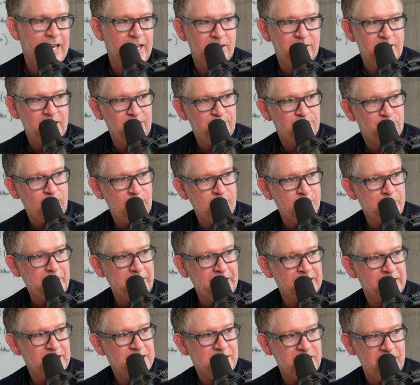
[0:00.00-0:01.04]
And, and for
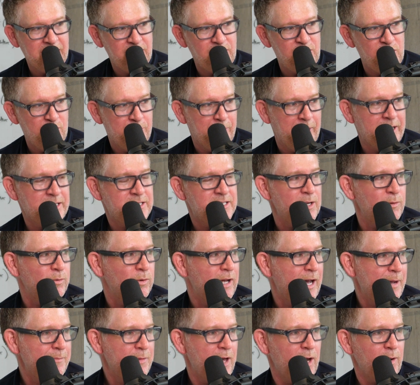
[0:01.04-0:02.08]
everybody listening, you might say,
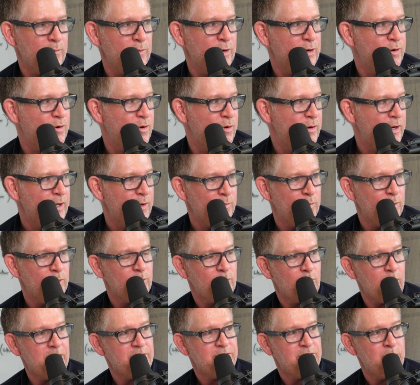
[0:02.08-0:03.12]
well, I'm not recruiting. Well,
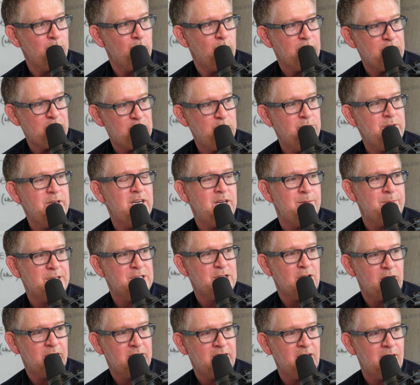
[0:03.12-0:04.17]
great. Then what you need to be
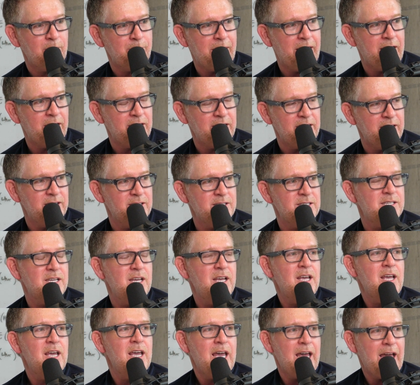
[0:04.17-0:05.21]
talking about is
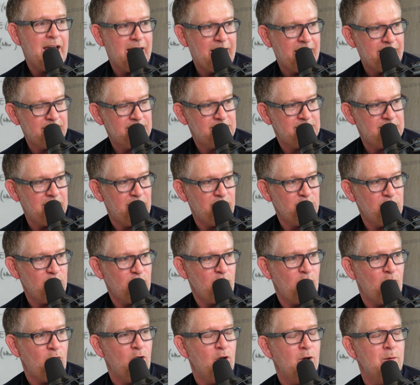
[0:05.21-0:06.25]
how to sell
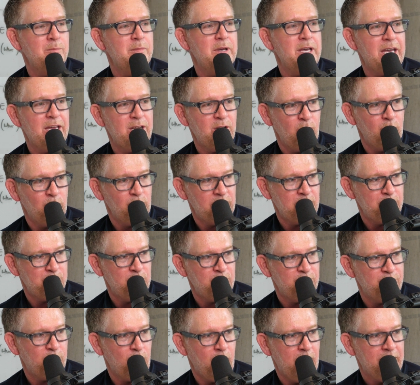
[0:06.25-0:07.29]
your home and only
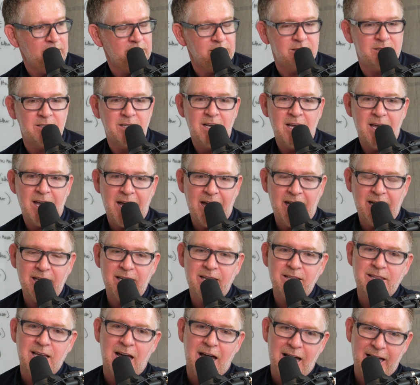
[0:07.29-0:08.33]
move once, how to
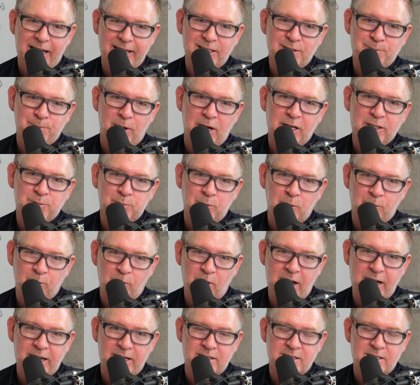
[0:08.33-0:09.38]
get the highest possible
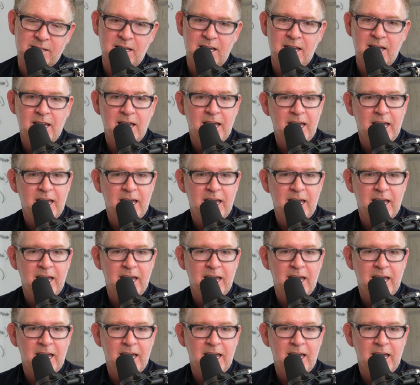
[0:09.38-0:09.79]
price.